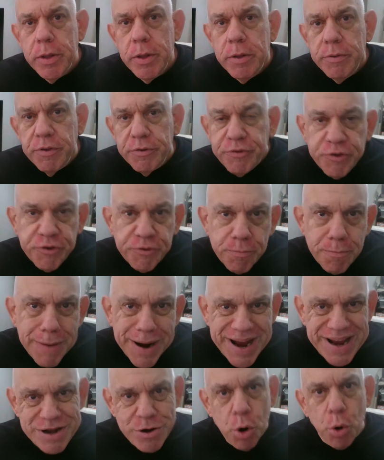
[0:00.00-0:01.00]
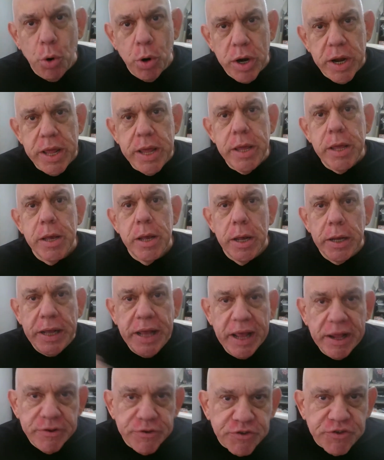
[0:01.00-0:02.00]
this is minority
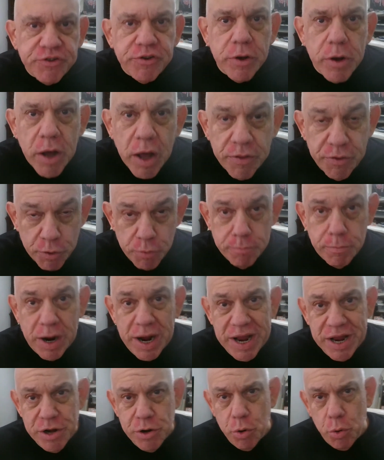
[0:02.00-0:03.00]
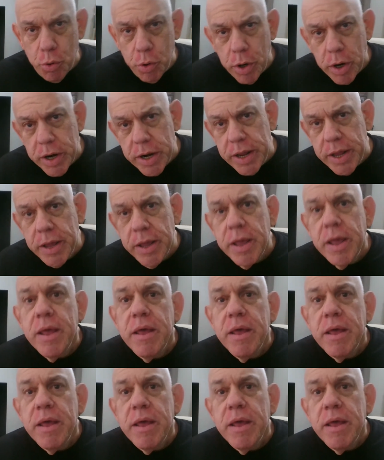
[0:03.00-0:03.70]
against other minority.